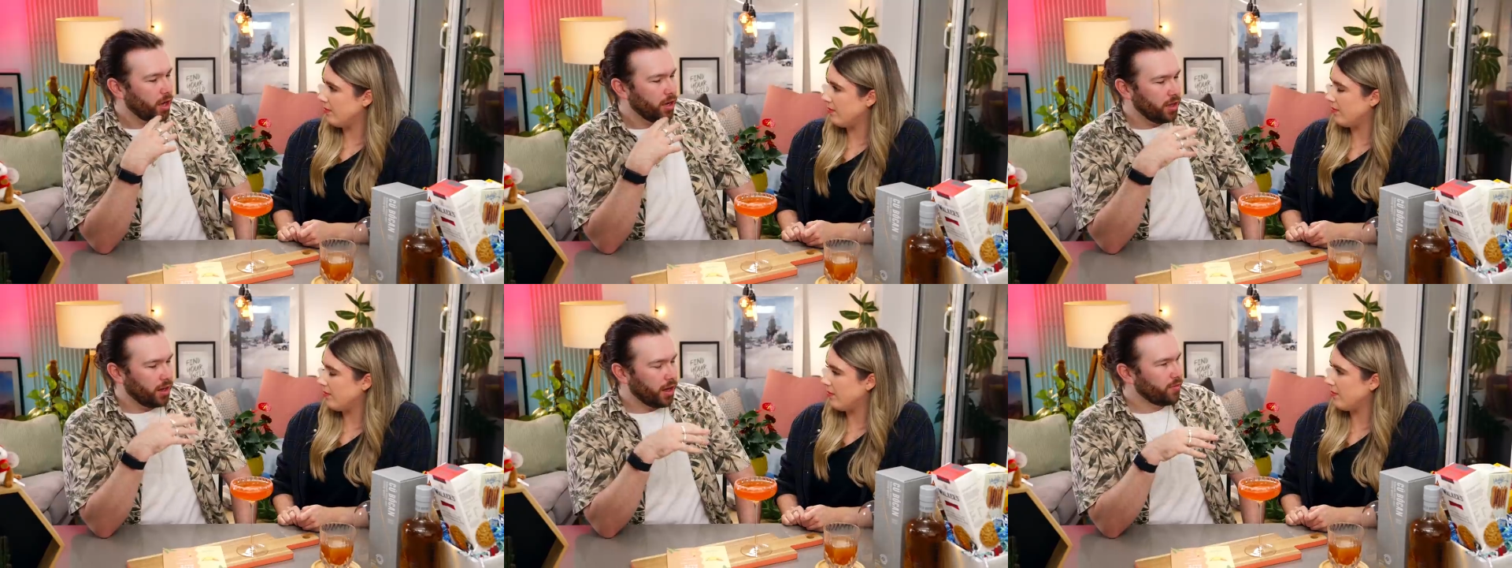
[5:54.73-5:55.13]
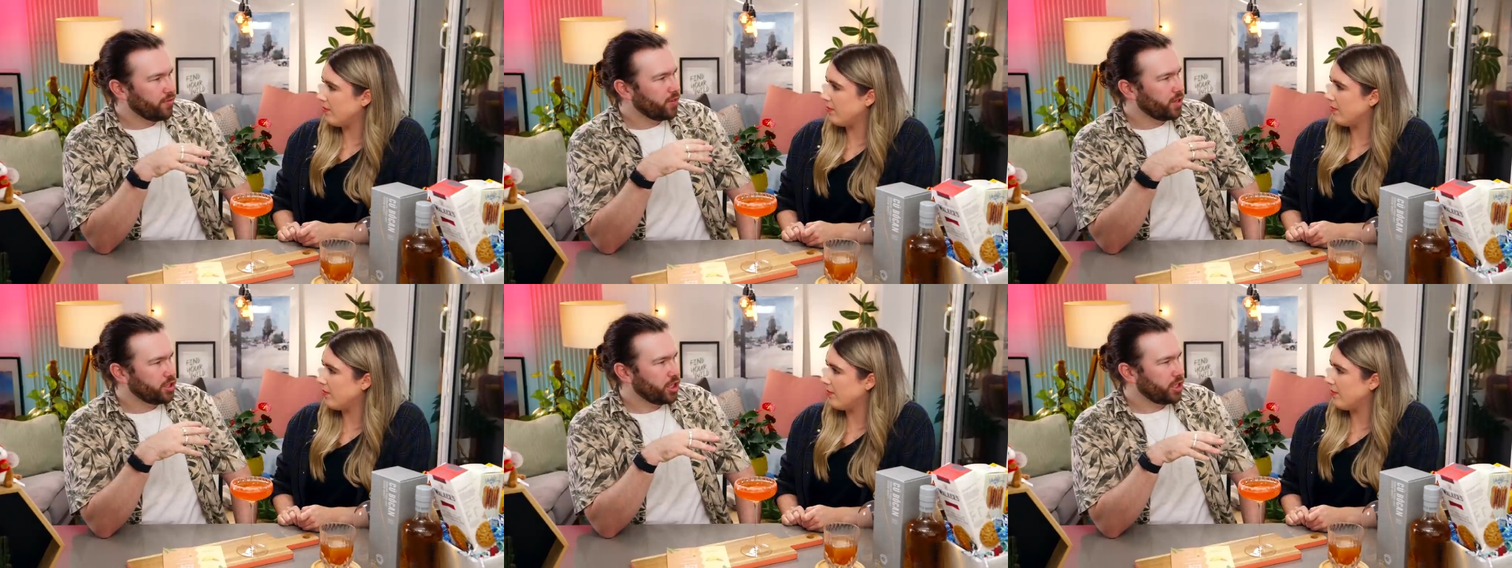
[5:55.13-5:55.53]
Speaker 1: I love
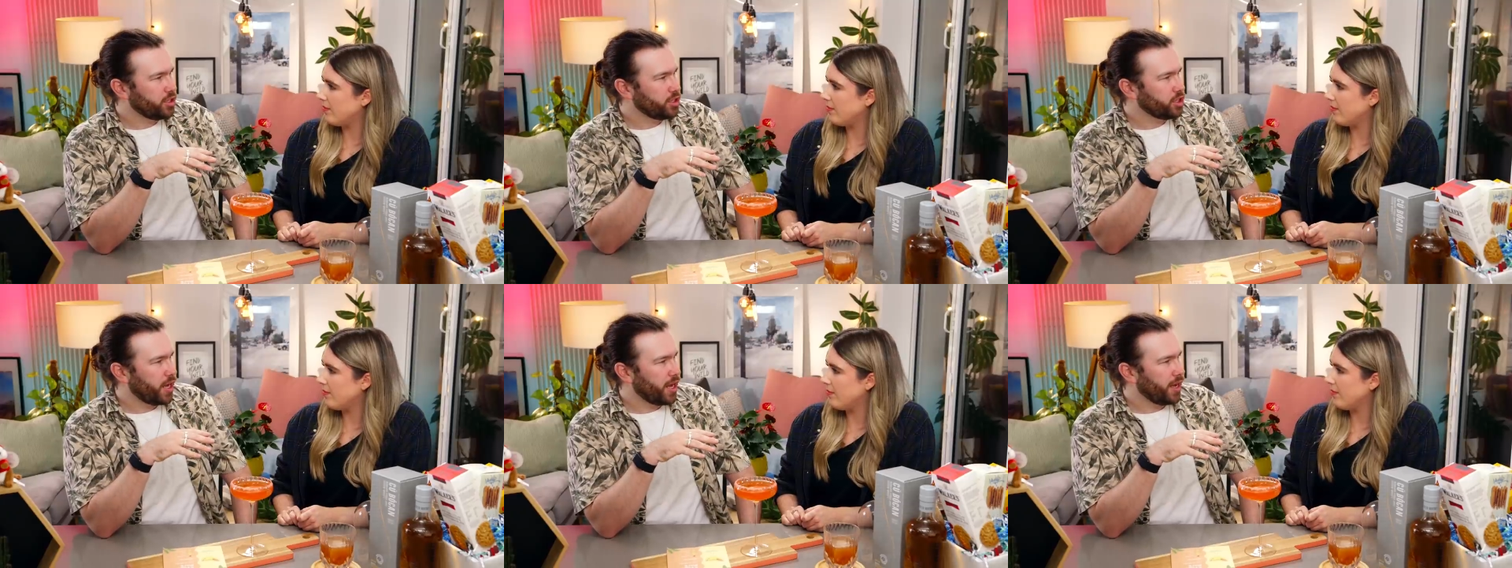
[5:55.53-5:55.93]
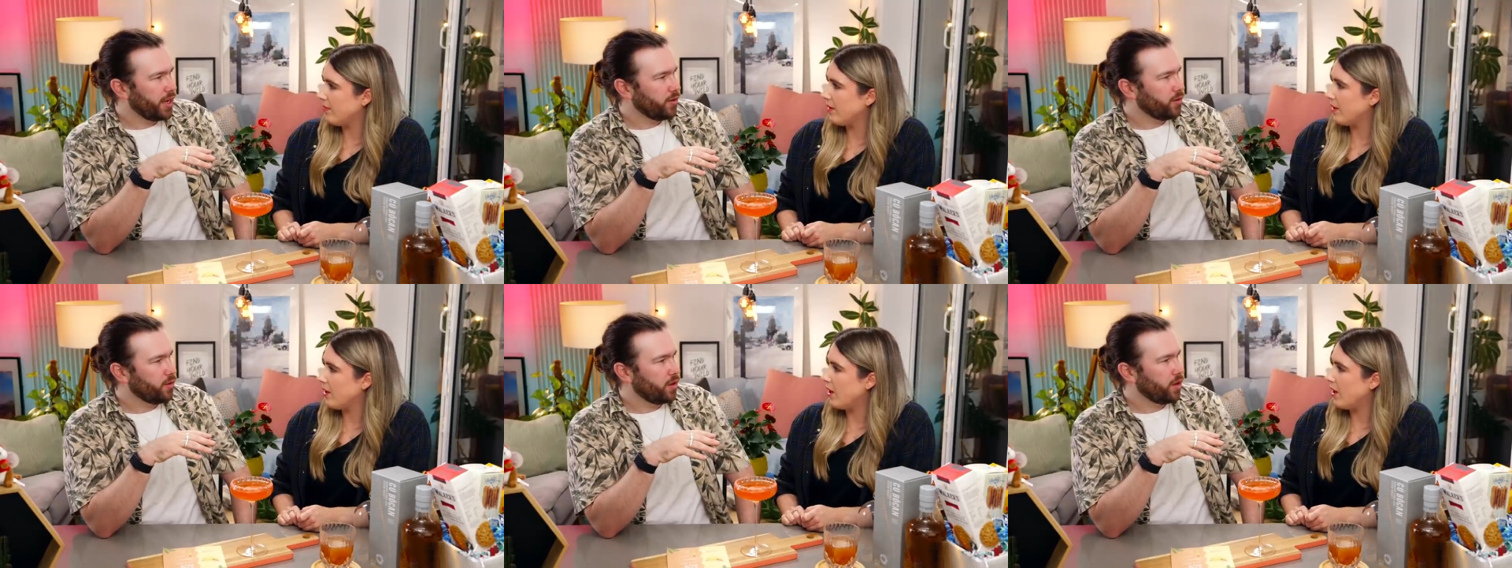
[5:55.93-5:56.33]
the ginger
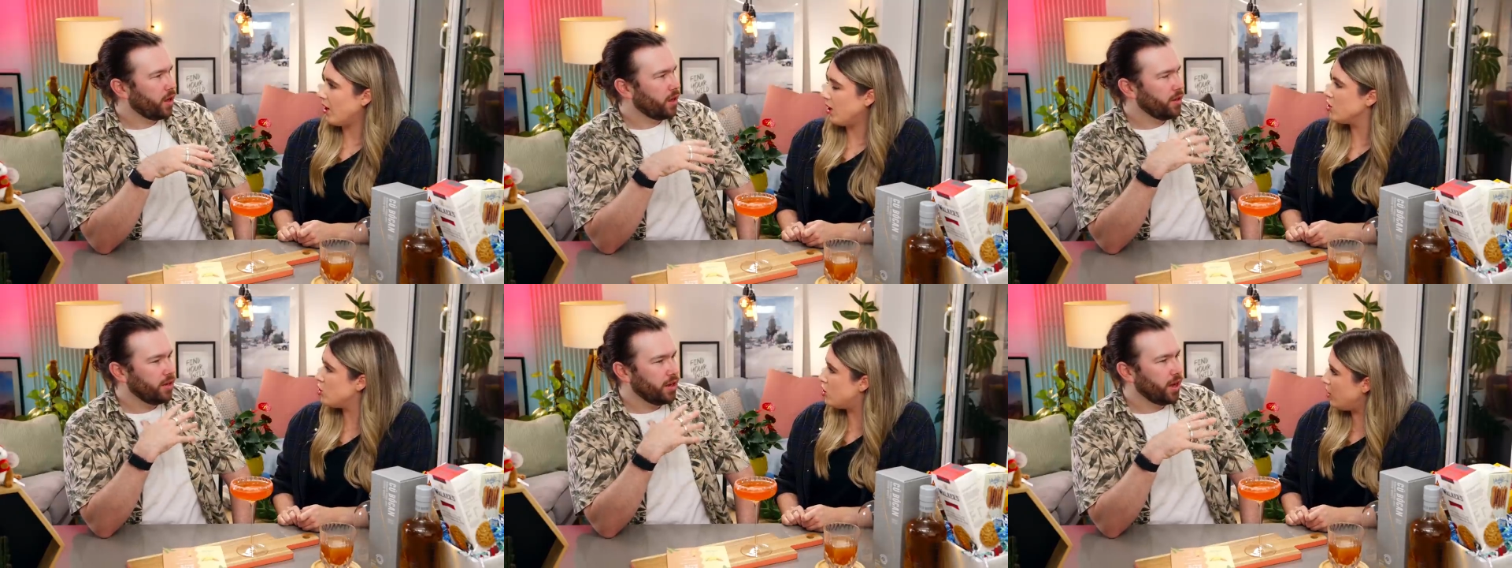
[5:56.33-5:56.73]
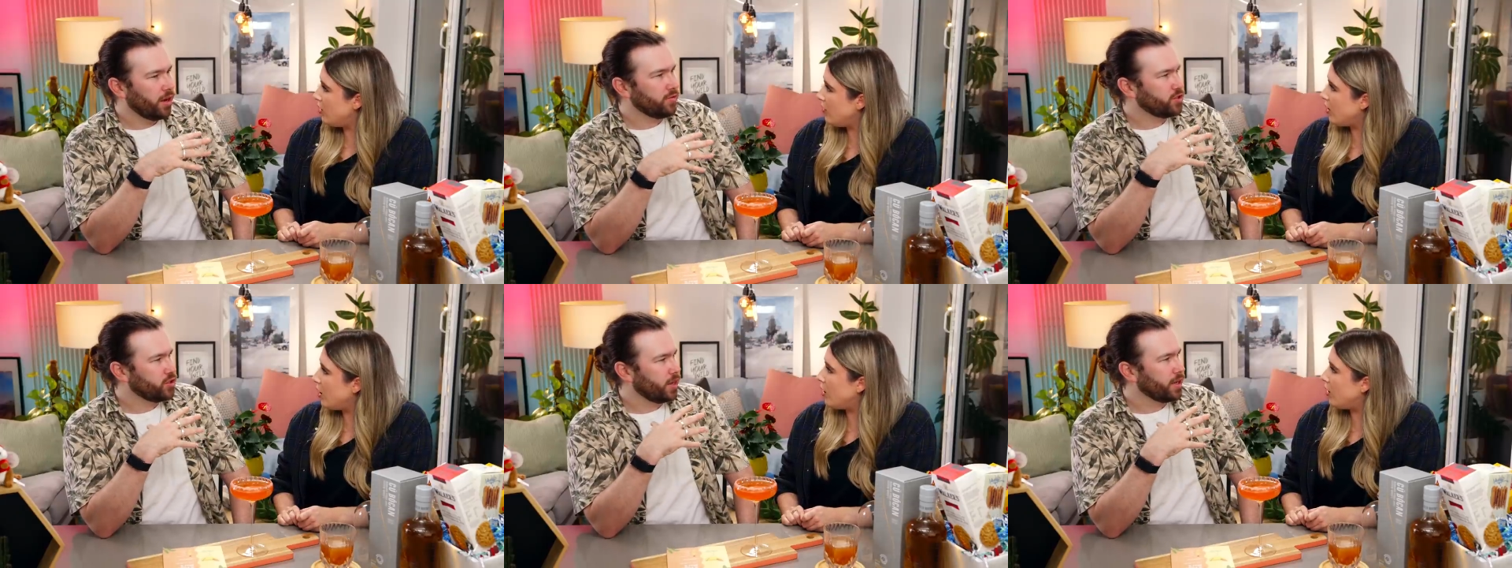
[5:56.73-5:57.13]
ale. I love
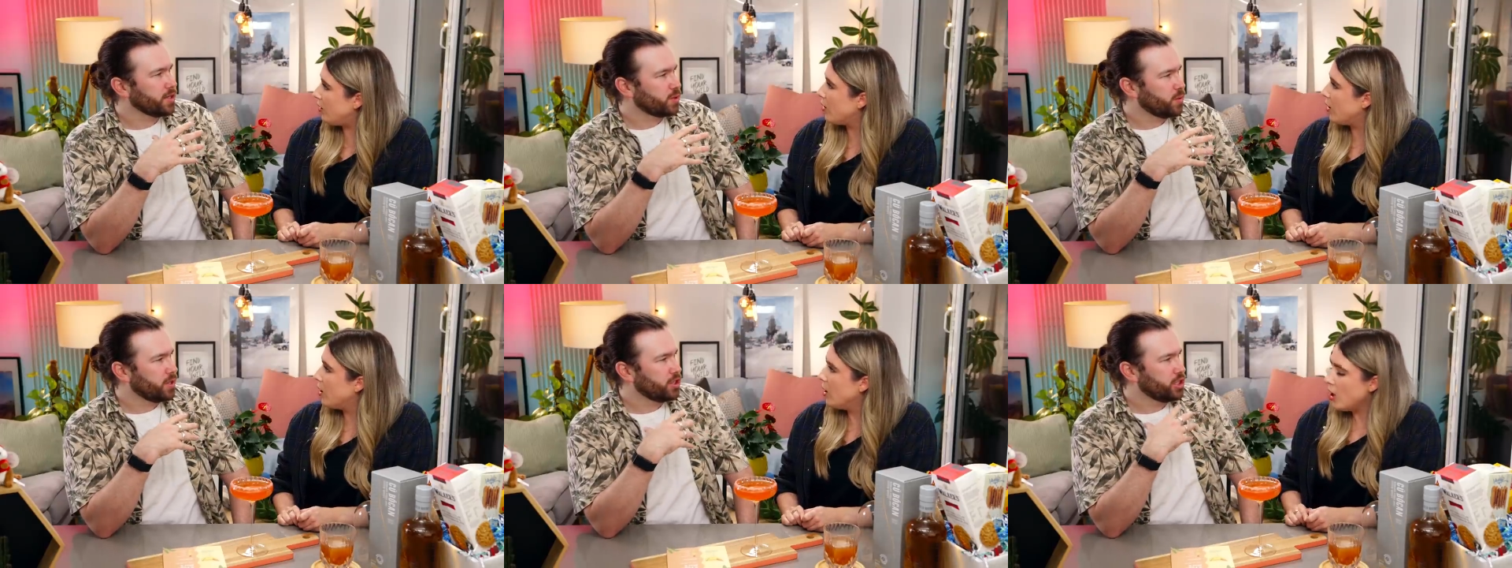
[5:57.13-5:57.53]
drinks with